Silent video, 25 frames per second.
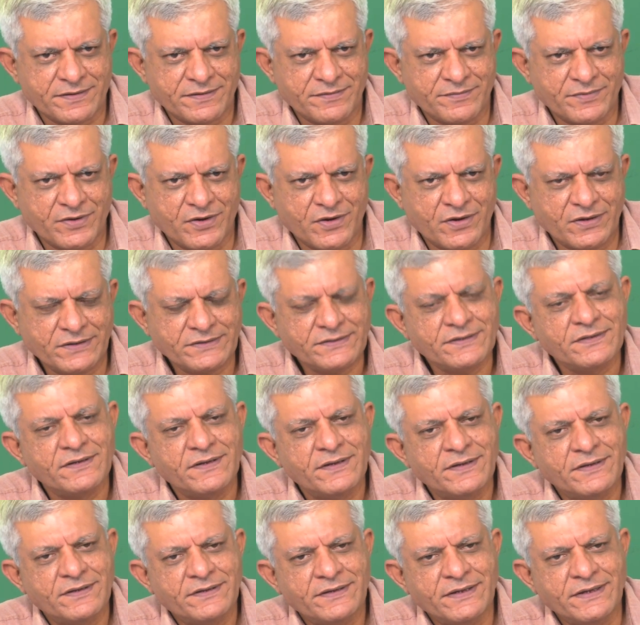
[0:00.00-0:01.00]
because
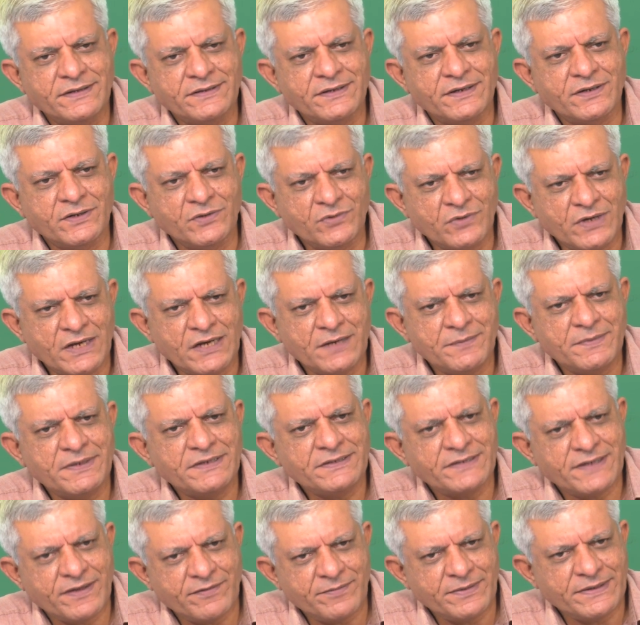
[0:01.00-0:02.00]
either new
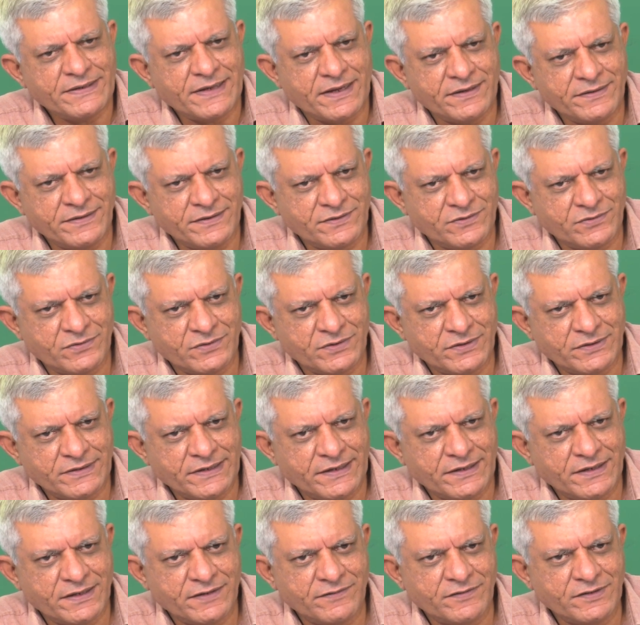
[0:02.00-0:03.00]
elements have been added to the
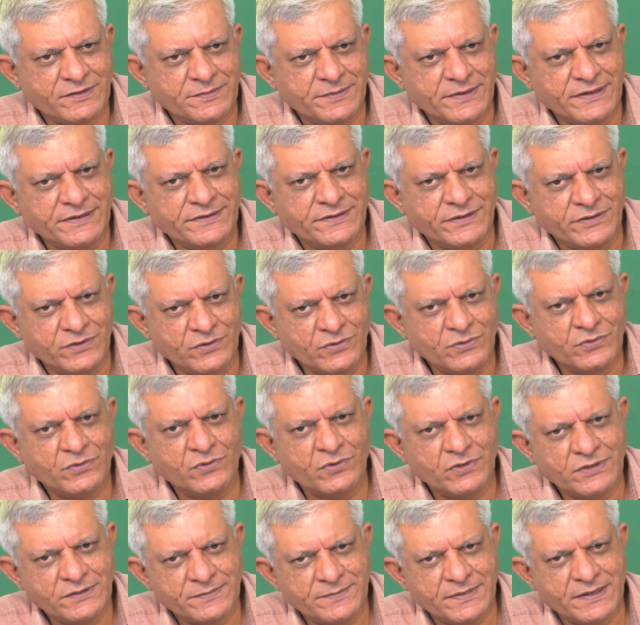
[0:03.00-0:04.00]
data, which means new
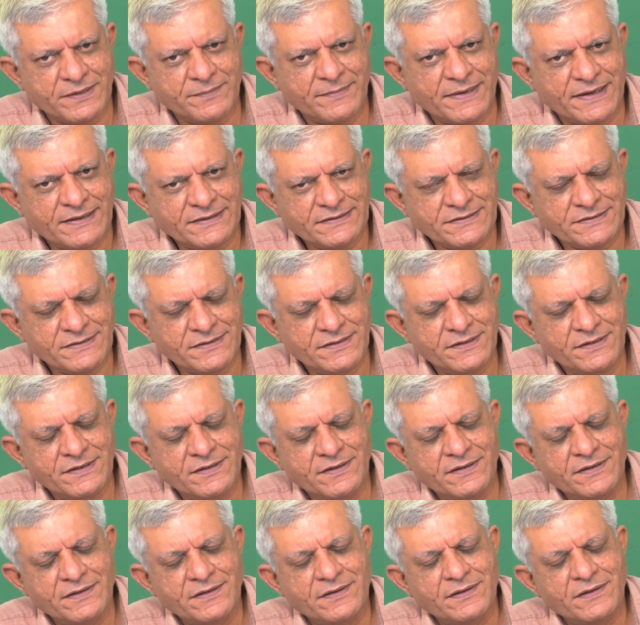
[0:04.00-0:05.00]
rules may match,
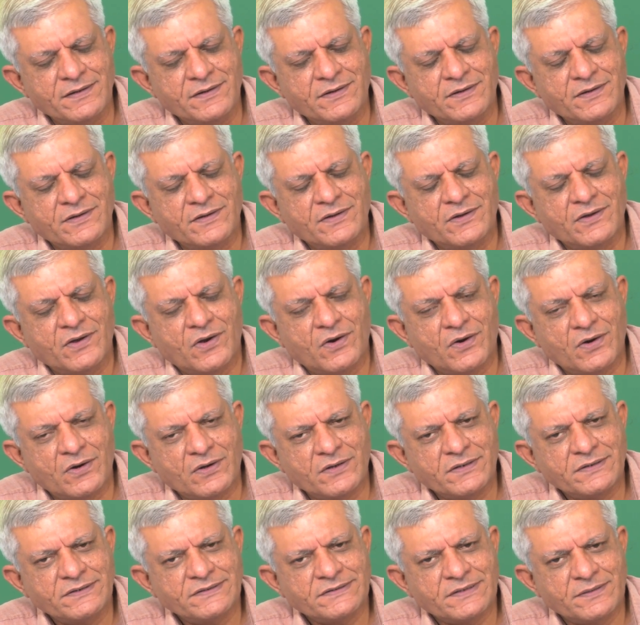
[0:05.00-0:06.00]

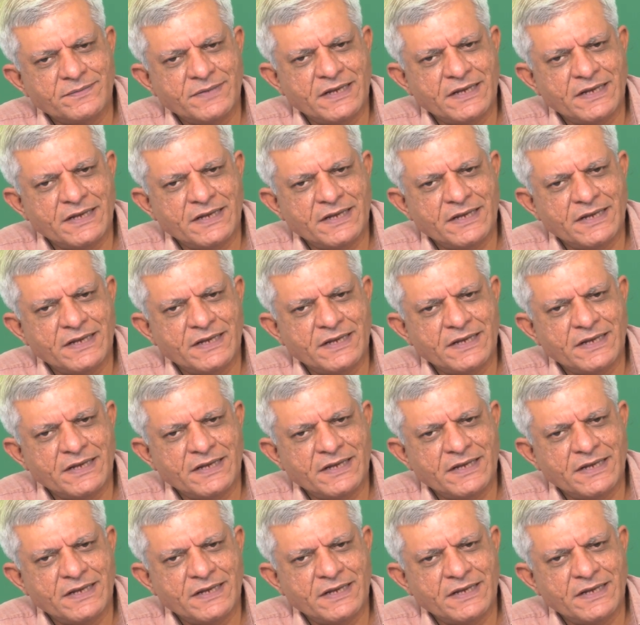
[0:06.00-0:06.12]
or some